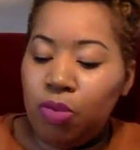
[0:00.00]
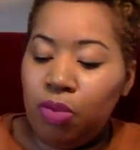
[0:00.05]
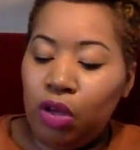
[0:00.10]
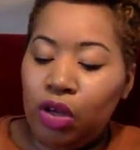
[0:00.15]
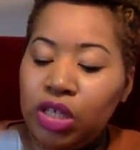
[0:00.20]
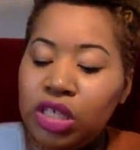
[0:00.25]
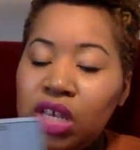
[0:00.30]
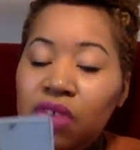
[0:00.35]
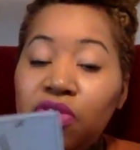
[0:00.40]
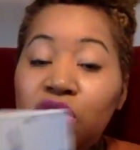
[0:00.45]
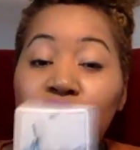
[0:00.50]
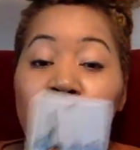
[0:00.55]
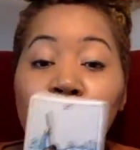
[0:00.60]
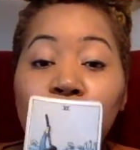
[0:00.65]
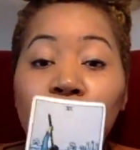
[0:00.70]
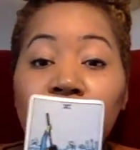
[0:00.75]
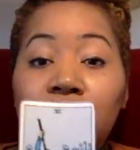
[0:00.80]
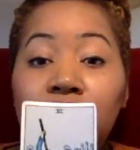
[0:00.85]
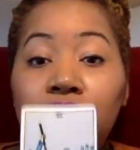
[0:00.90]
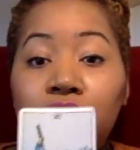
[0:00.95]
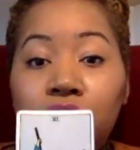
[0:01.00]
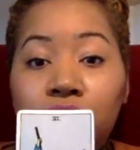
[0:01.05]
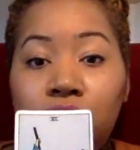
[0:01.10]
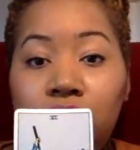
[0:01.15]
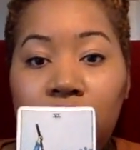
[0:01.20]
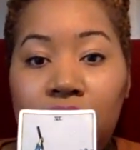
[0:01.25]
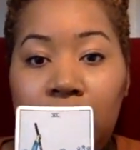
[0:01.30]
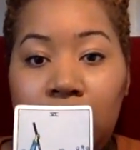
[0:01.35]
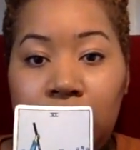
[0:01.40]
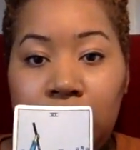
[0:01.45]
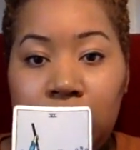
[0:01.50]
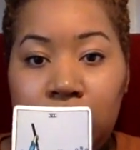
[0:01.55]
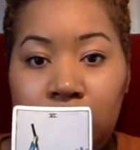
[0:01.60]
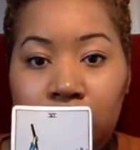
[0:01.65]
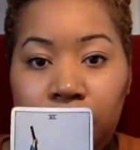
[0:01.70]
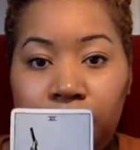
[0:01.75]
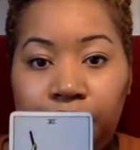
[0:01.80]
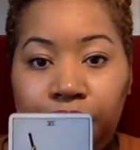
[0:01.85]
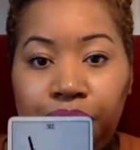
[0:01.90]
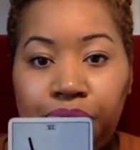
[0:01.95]
Because if you can do
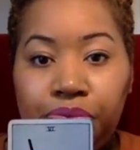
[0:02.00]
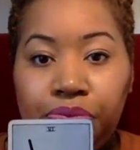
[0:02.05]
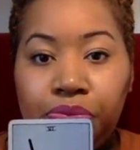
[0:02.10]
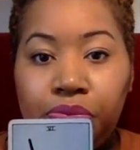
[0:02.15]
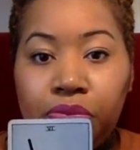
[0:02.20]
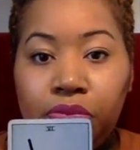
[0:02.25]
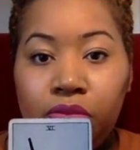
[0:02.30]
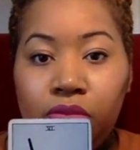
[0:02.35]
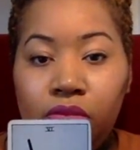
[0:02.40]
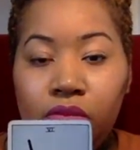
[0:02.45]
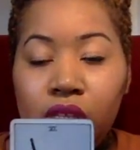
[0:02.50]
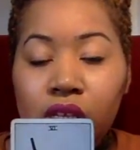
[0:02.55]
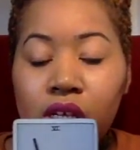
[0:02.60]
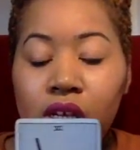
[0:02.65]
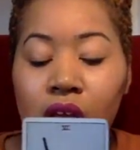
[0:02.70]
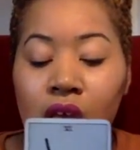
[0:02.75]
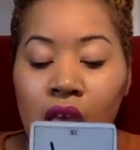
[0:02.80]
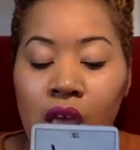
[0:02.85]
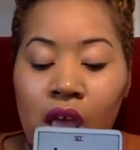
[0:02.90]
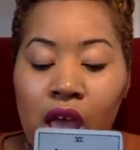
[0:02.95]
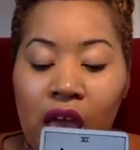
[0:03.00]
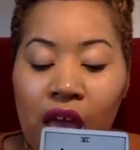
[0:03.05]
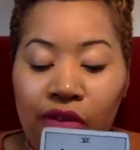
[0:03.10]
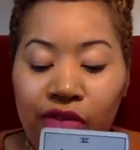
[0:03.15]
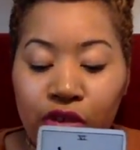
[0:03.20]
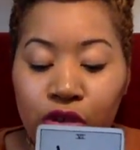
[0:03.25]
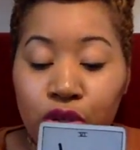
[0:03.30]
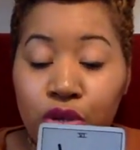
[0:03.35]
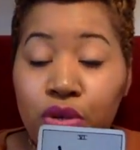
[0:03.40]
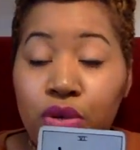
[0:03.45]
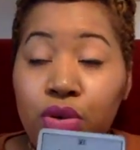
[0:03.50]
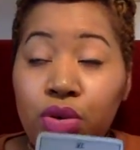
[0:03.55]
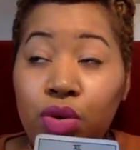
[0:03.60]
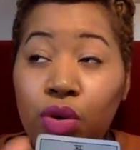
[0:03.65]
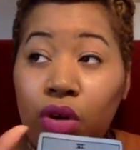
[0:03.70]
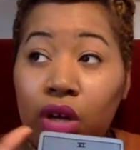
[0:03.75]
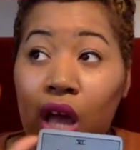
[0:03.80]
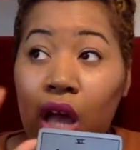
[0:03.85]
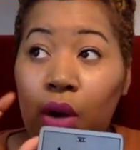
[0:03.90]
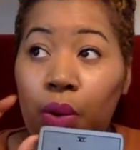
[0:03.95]
this, if
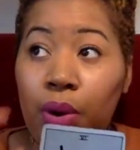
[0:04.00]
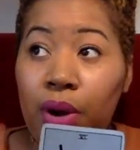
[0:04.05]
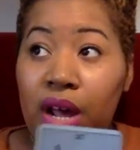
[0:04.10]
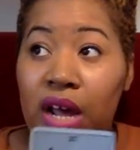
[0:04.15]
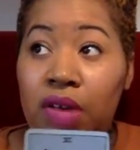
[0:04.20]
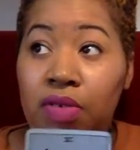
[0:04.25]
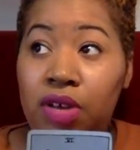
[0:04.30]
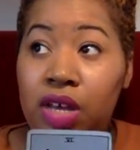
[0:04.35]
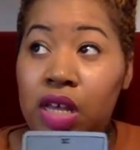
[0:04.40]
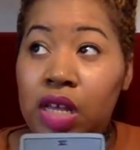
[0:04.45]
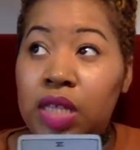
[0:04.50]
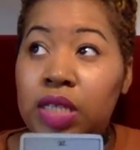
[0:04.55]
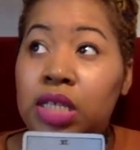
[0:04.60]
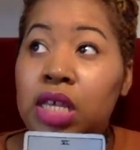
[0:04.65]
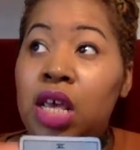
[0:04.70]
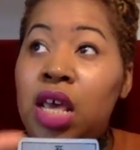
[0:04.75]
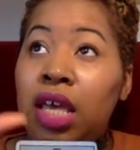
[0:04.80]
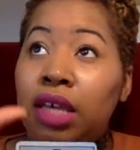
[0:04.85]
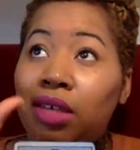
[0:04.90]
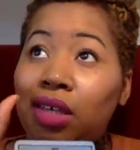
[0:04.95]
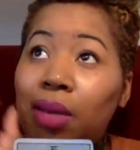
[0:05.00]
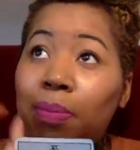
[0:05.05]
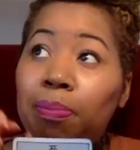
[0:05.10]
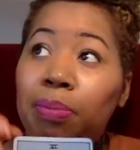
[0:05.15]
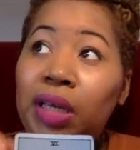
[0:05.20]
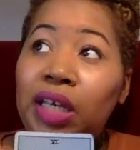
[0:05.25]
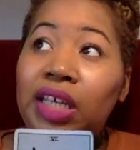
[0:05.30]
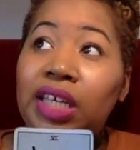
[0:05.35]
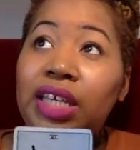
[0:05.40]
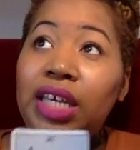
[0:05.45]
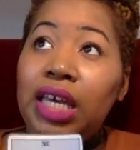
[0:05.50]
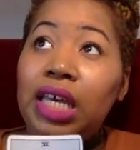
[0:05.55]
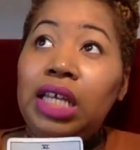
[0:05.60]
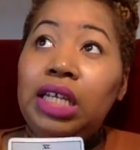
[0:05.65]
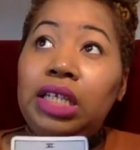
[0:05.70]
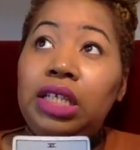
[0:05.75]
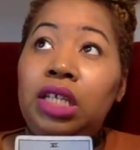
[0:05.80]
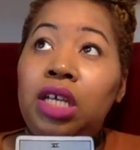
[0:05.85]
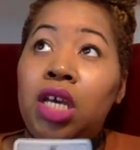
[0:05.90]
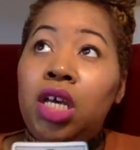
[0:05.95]
you, Aquarius, can
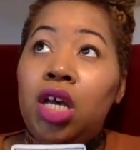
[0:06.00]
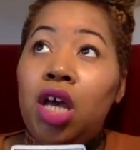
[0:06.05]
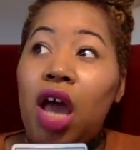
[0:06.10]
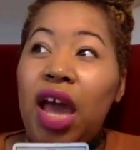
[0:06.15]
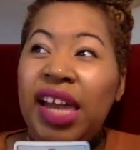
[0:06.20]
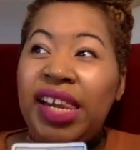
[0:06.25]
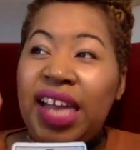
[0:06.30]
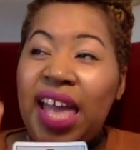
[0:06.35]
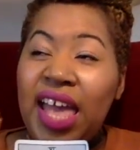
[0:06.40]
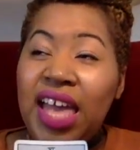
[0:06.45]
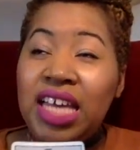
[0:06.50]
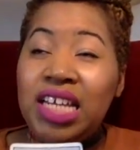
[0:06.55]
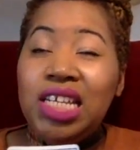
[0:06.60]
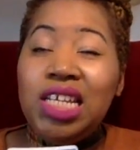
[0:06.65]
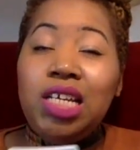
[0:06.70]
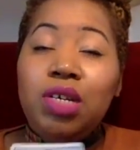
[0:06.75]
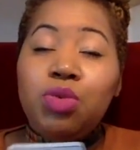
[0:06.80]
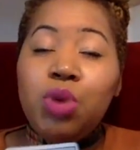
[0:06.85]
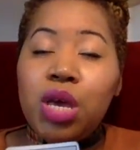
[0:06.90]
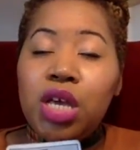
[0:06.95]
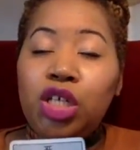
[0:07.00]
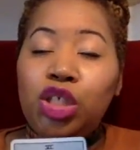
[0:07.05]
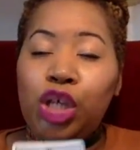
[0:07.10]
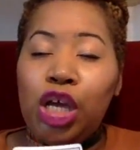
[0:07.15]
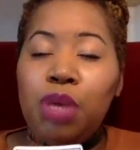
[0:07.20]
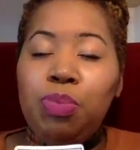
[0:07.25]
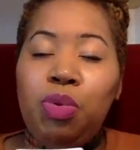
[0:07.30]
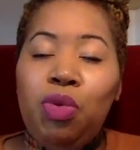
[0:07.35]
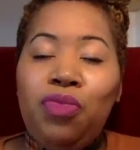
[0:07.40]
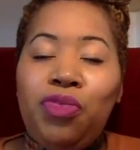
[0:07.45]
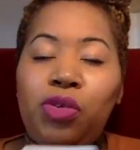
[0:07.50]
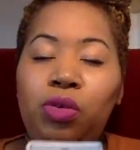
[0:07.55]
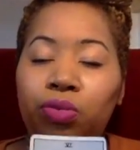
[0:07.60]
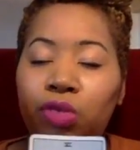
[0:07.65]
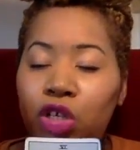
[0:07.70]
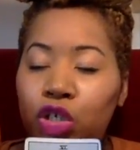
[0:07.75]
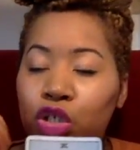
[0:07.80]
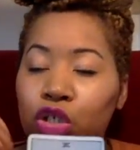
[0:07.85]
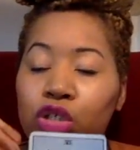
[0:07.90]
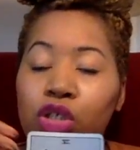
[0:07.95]
begin in any way, shape or form
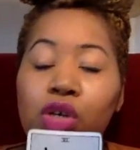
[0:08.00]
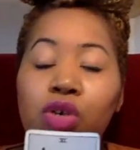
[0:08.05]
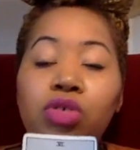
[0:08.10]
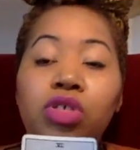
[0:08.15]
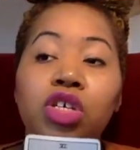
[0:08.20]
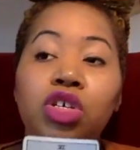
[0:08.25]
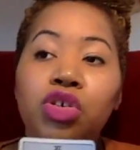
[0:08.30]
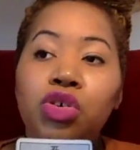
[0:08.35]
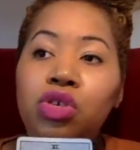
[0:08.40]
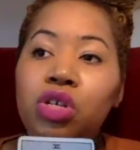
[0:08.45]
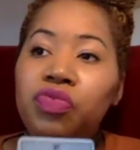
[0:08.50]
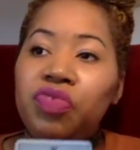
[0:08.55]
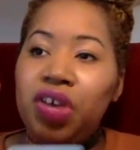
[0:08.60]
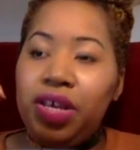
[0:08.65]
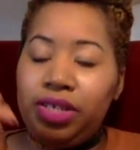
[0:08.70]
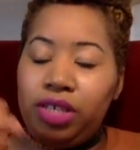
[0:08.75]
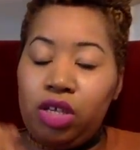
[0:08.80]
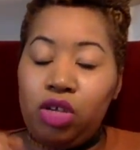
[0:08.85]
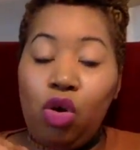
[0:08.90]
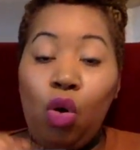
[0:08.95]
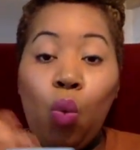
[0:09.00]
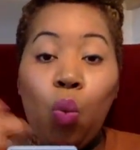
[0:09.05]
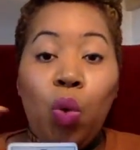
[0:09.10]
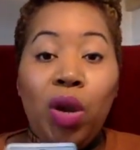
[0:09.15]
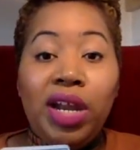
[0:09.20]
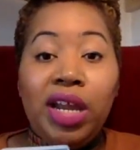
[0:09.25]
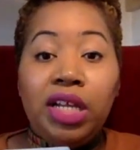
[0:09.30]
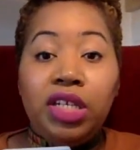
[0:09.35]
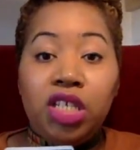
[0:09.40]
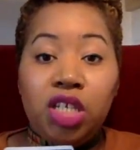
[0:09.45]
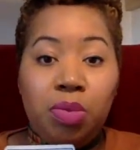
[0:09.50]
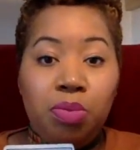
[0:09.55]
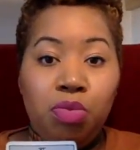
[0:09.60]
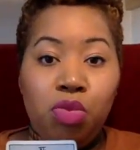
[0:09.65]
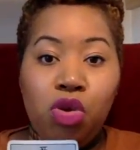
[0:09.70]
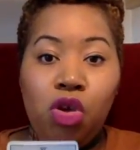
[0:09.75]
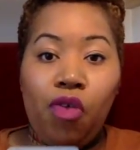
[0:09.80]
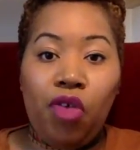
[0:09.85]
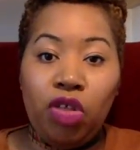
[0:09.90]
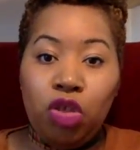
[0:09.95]
to show the universe that you're willing to
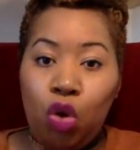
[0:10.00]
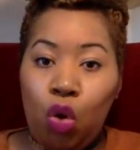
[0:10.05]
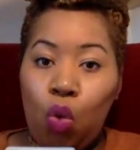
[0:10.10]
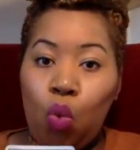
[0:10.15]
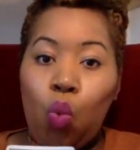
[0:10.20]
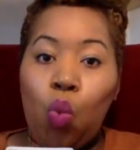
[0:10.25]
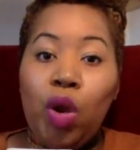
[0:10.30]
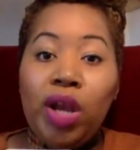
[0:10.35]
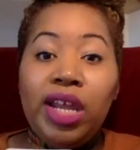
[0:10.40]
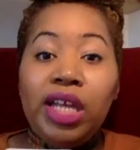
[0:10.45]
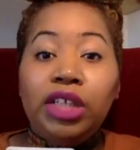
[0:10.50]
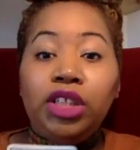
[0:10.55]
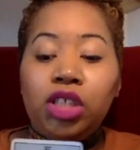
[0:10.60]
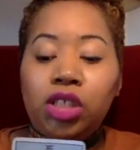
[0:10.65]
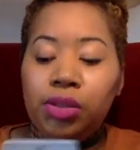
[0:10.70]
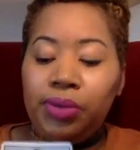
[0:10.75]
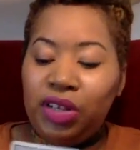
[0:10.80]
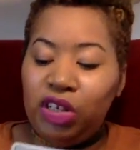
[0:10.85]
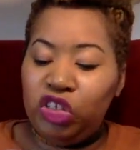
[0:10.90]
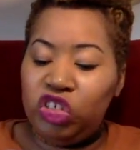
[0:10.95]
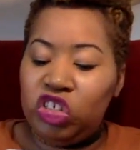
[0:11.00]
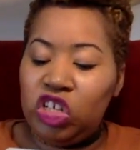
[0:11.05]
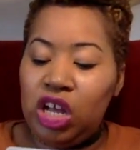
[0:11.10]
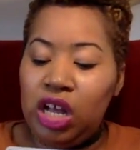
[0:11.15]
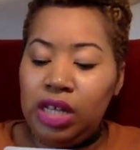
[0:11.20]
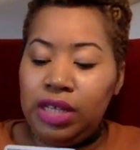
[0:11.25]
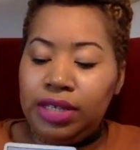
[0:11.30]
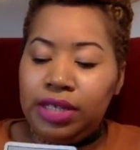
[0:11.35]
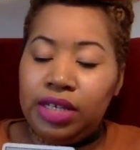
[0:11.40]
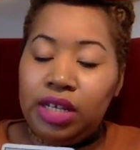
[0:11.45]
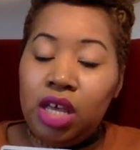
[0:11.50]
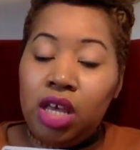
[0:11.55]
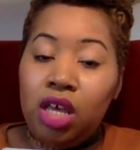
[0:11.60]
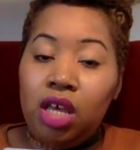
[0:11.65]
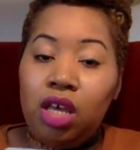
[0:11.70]
move and you're willing to adjust,